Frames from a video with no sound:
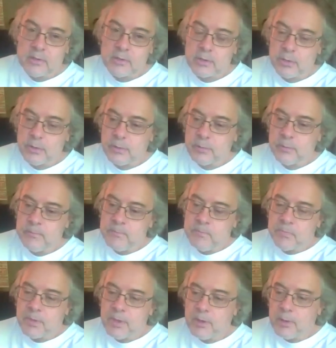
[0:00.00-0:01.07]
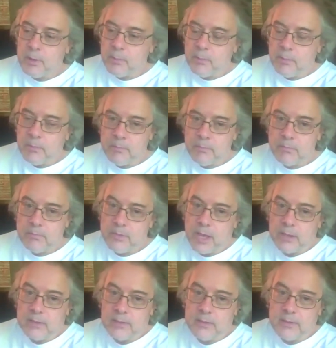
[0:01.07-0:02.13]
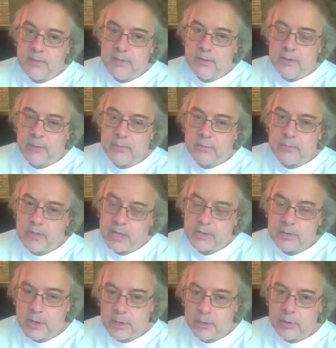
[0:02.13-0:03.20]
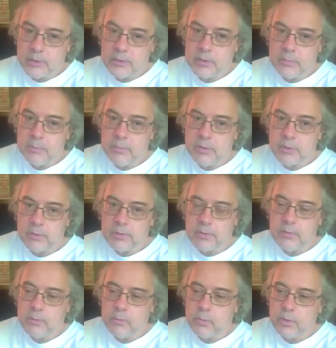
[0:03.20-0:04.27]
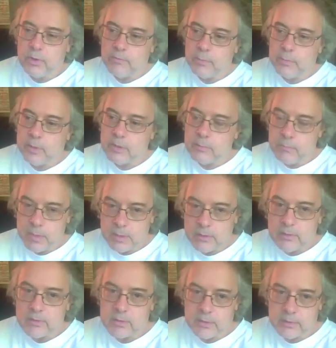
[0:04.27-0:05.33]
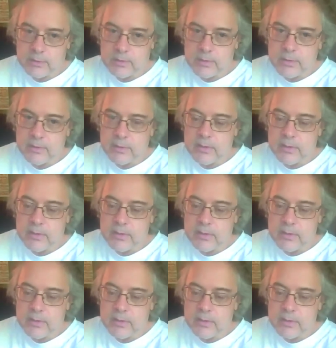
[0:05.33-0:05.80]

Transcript: So, um, that, you know, that's kind of the, the, the one of the big myths in the,